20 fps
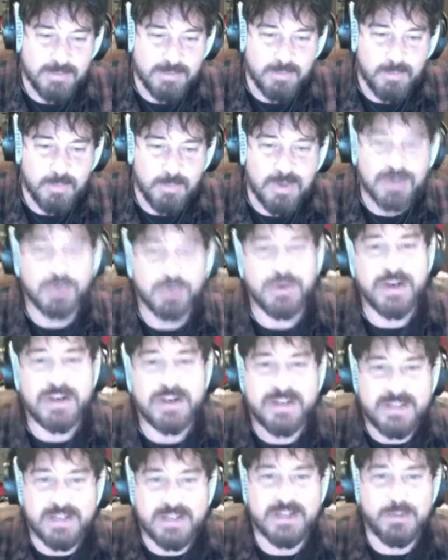we're
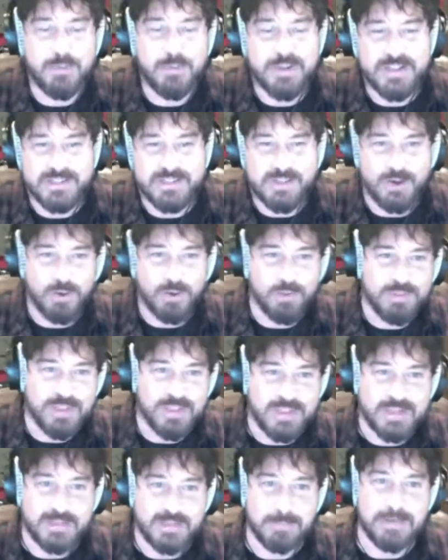dealing with this whole
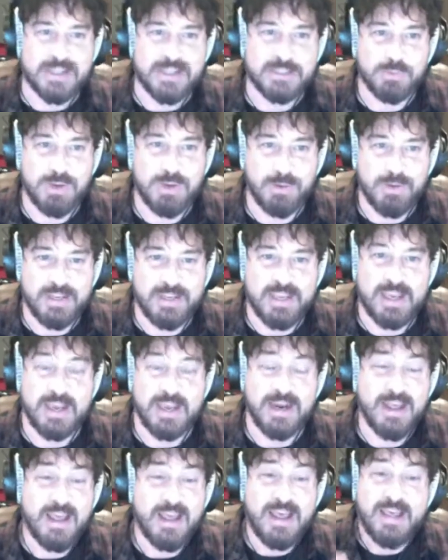thing the best way we
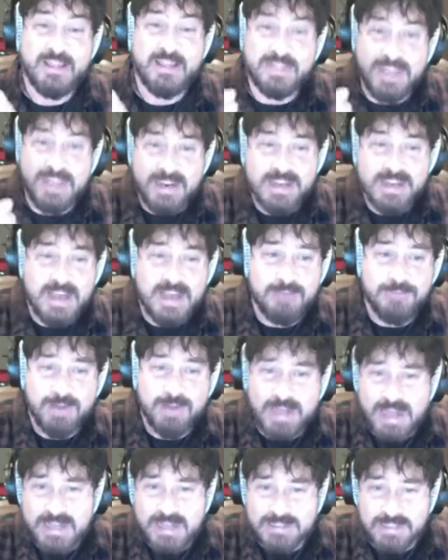can. Thank God for
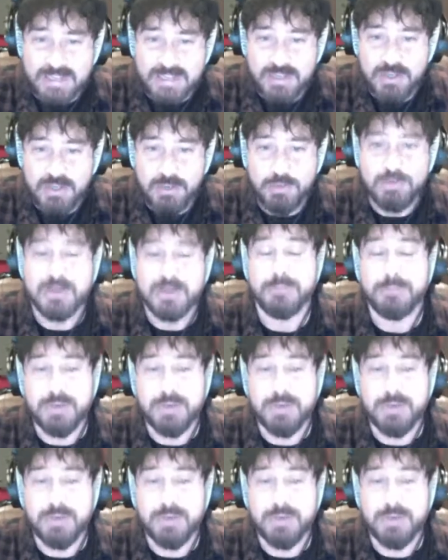guys like you that